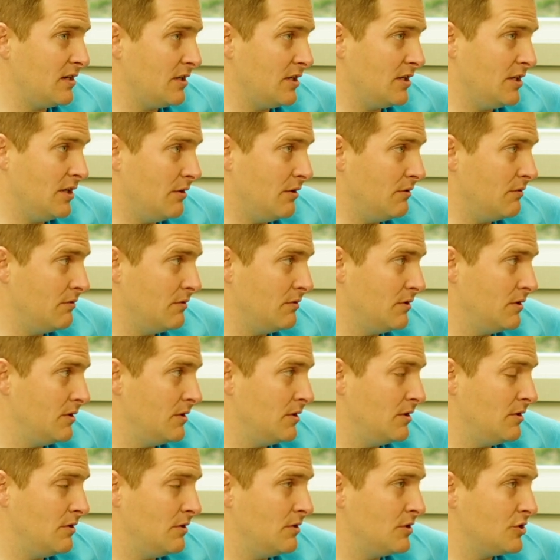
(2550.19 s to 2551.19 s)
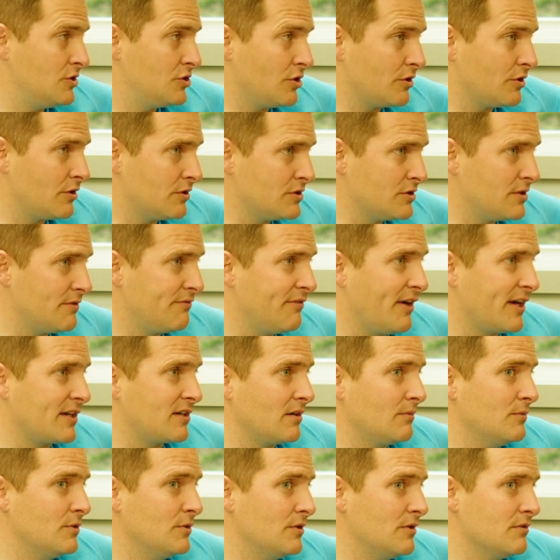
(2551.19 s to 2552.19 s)
you know, sugar's
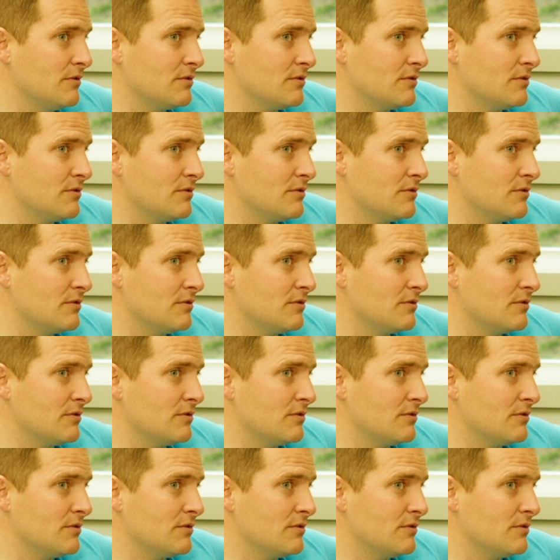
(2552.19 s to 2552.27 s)
effect on mood.